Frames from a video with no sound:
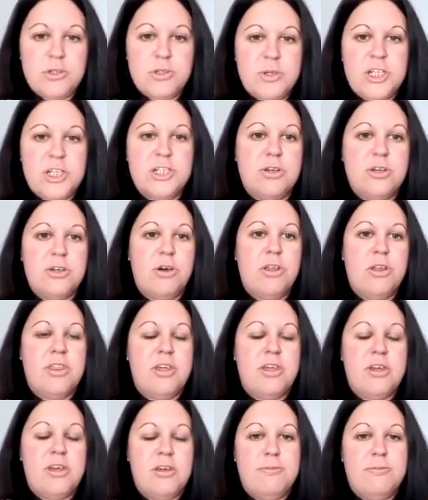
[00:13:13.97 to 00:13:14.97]
which got
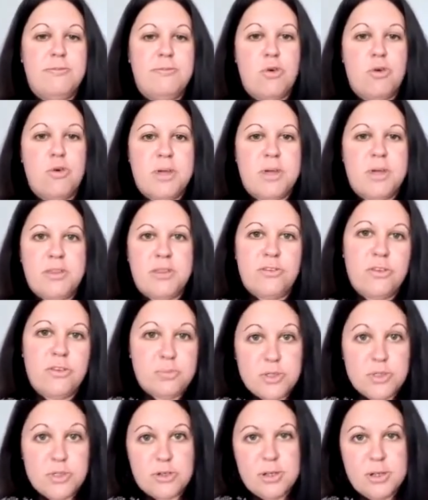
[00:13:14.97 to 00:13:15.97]
the 4-month
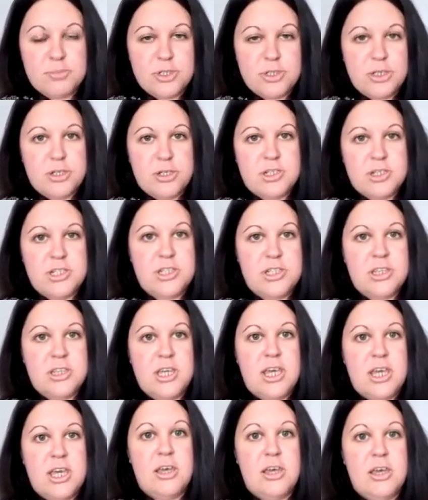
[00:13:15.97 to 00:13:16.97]
subscription to
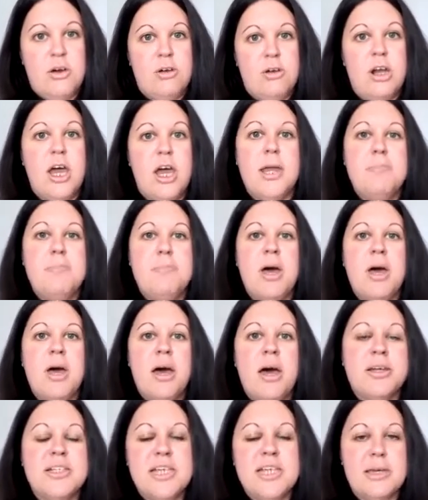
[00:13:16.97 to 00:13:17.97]
the online
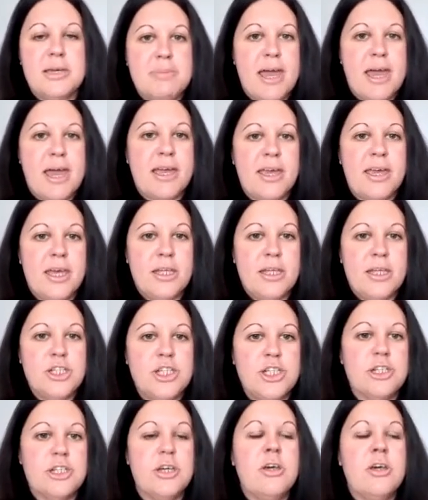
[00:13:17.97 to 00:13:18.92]
marketing package,